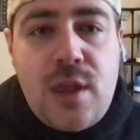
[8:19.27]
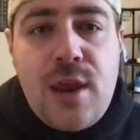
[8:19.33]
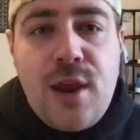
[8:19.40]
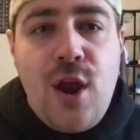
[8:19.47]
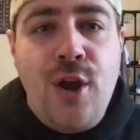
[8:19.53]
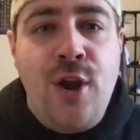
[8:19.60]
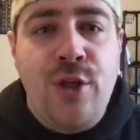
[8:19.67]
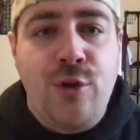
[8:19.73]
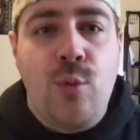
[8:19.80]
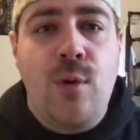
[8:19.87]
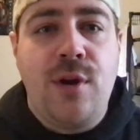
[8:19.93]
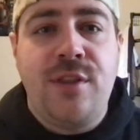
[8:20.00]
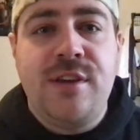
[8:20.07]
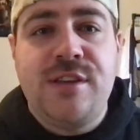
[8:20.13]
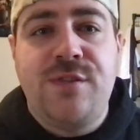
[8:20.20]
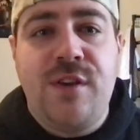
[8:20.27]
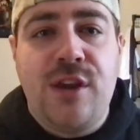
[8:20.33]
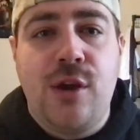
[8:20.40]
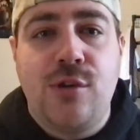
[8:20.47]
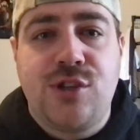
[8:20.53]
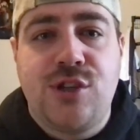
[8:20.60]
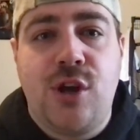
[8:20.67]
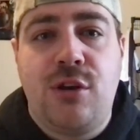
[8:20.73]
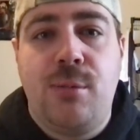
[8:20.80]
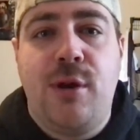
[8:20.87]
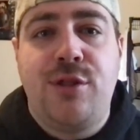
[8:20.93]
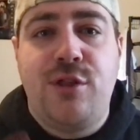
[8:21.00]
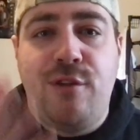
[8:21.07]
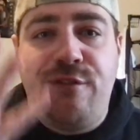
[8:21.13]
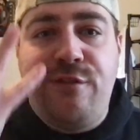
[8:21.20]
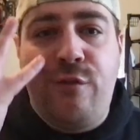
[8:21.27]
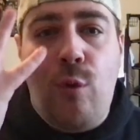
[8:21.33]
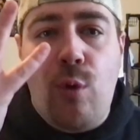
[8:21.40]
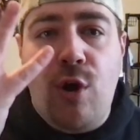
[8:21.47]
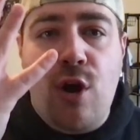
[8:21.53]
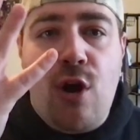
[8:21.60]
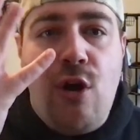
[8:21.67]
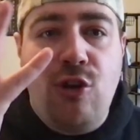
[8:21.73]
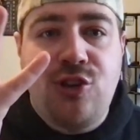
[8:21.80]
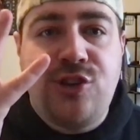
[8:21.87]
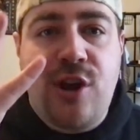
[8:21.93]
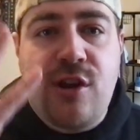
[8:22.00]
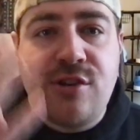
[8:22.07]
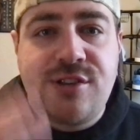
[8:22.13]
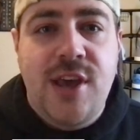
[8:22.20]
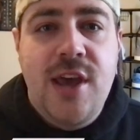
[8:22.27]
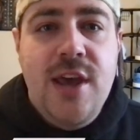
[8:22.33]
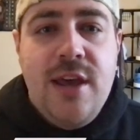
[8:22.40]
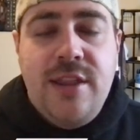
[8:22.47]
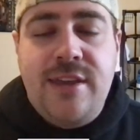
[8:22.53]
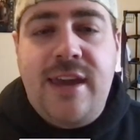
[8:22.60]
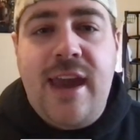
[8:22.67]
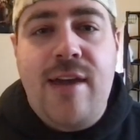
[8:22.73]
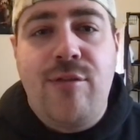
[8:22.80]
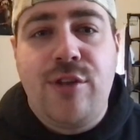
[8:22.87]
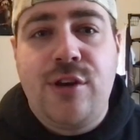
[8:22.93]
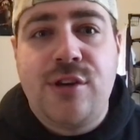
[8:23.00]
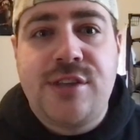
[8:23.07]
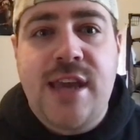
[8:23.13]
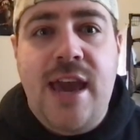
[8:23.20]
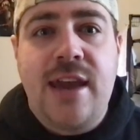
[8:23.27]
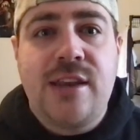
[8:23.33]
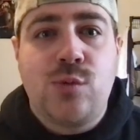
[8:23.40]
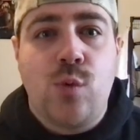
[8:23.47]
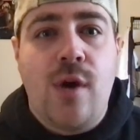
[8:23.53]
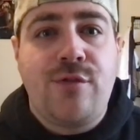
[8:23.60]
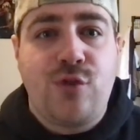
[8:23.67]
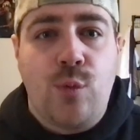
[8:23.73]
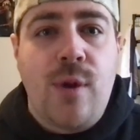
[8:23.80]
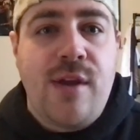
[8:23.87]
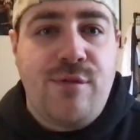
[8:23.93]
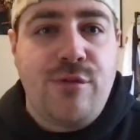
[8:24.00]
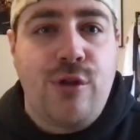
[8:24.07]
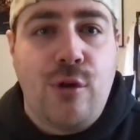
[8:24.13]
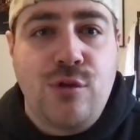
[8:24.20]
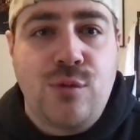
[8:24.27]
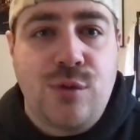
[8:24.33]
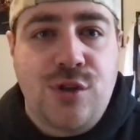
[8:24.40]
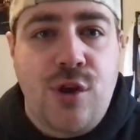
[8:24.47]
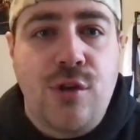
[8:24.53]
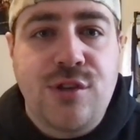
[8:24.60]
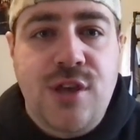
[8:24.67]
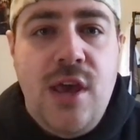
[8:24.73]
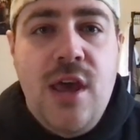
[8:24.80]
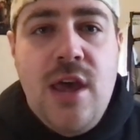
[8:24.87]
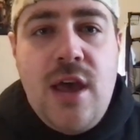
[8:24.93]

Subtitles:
another one of these videos talking about the 4 All-Stars the Cavaliers had, as we'll have to wait for those results.